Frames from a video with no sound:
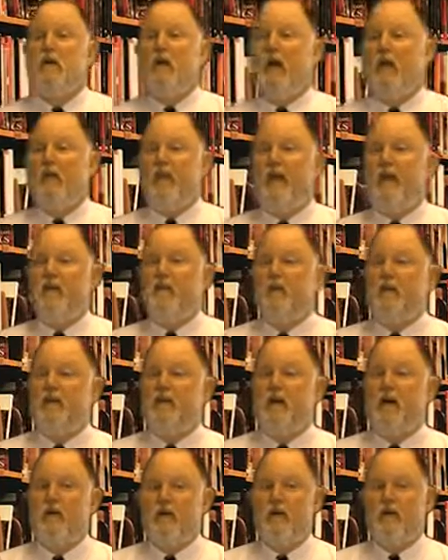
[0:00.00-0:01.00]
And they don't need to
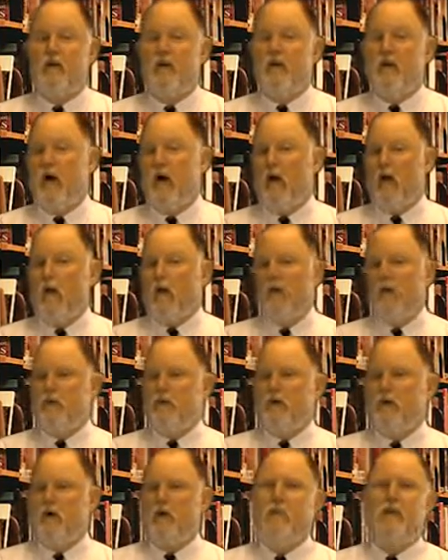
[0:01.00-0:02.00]
come to me and go, I don't know what
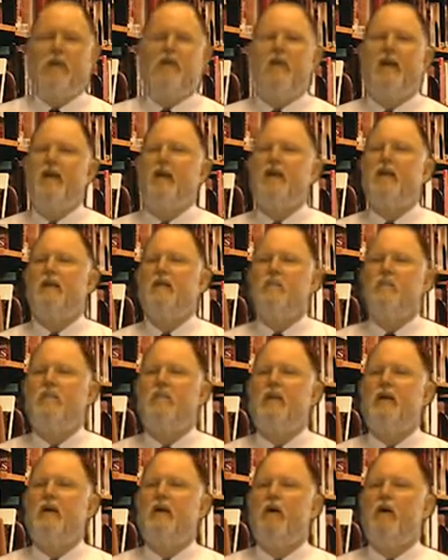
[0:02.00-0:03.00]
you're talking about. They need to
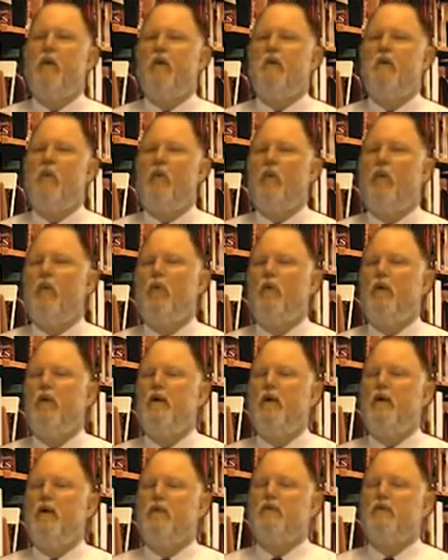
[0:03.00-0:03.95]
be on board.